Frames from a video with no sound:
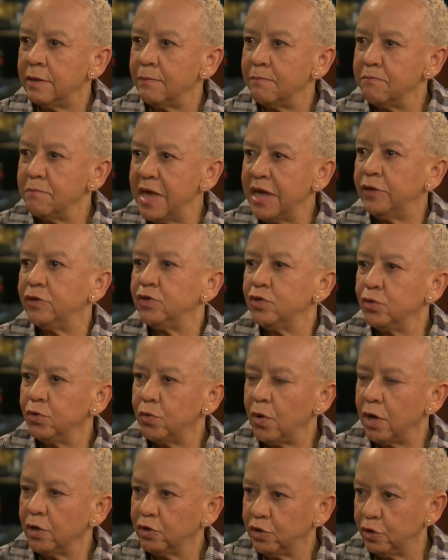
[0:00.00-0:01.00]
makes
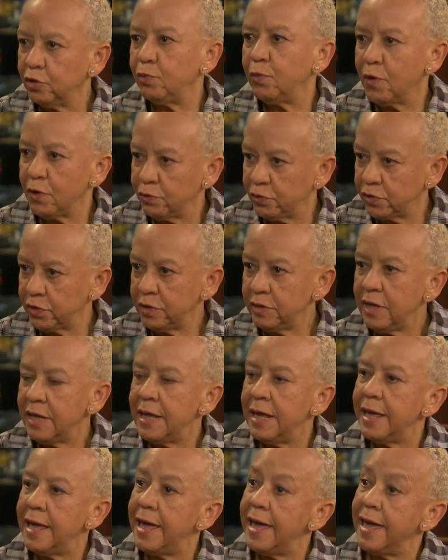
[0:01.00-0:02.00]
you a good person
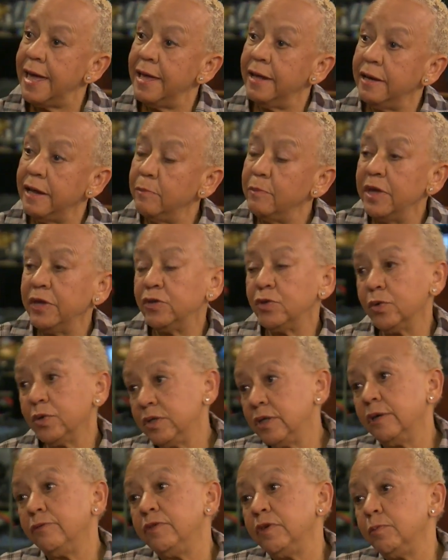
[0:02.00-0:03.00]
and it makes you a
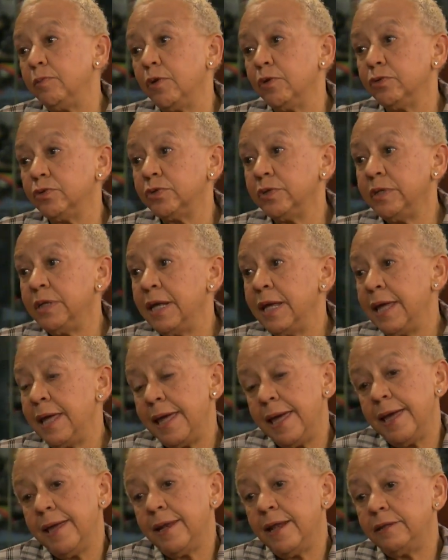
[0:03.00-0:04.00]
giving person.
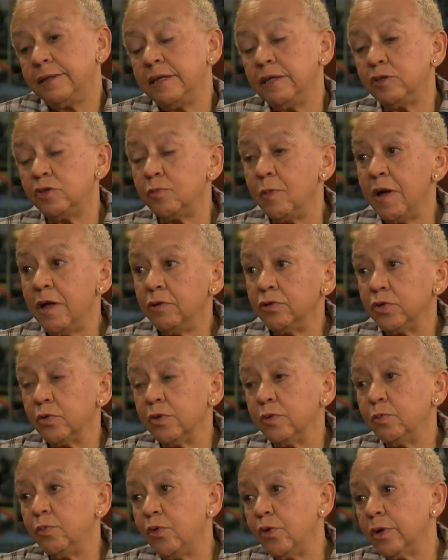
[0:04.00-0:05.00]
And I think smiles
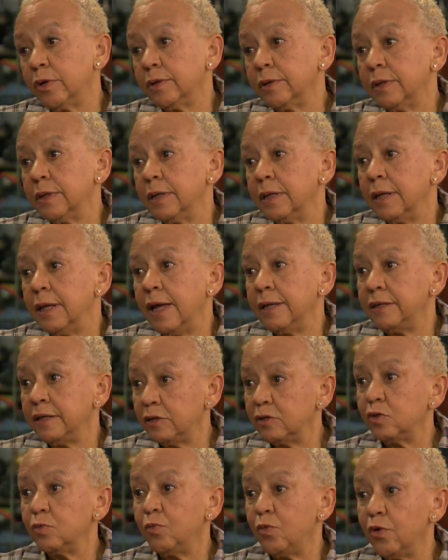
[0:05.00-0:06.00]
are important. I
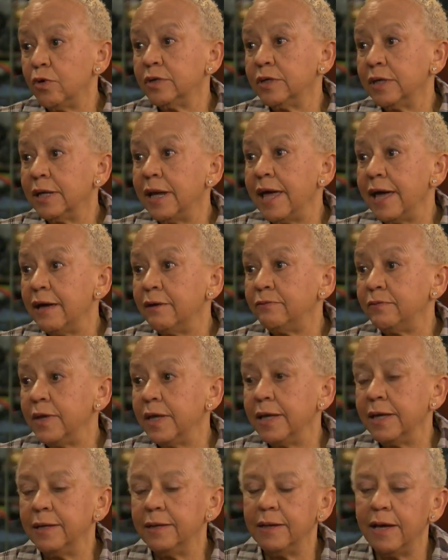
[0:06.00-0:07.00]
think it's important to laugh.
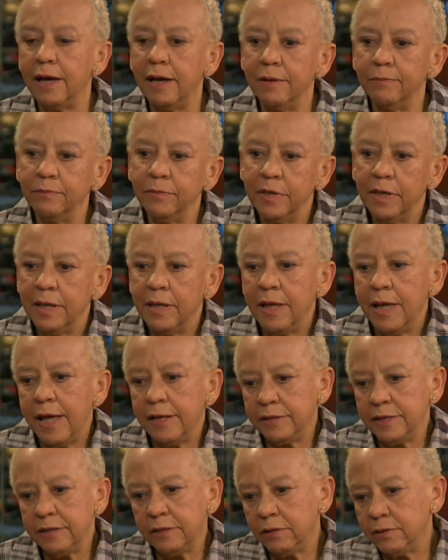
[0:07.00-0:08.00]
And I'm,
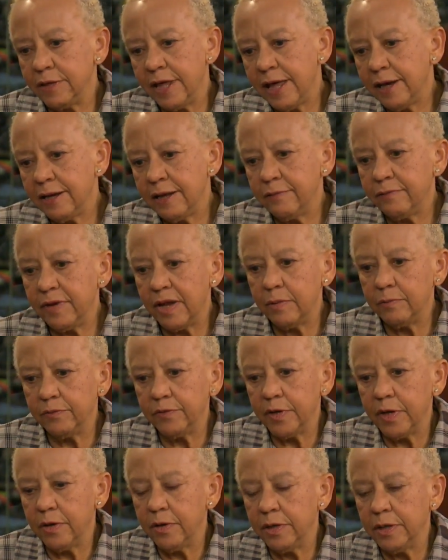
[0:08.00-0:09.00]
I think on that level, I'm
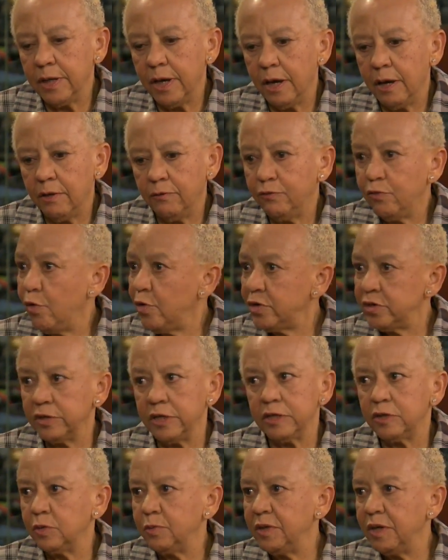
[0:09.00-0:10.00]
very uh,
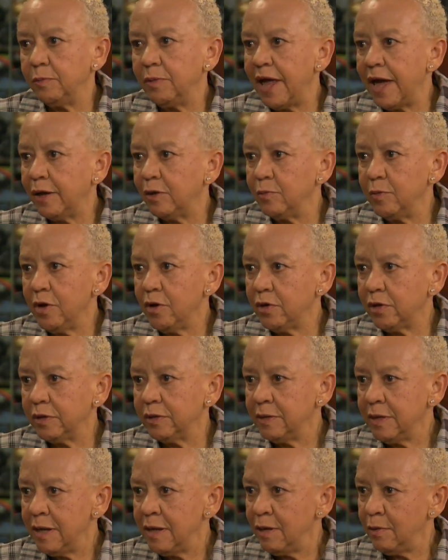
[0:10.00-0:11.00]
fortunate to be a black
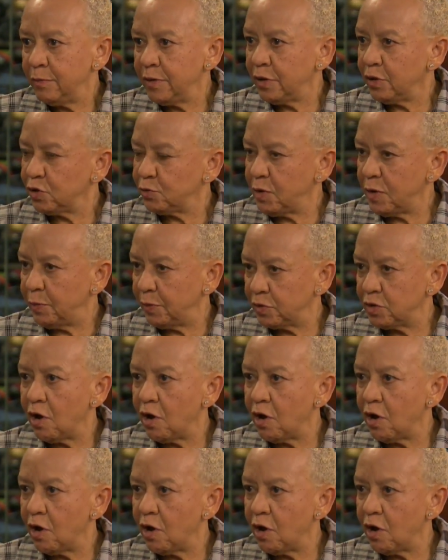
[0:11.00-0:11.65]
American because people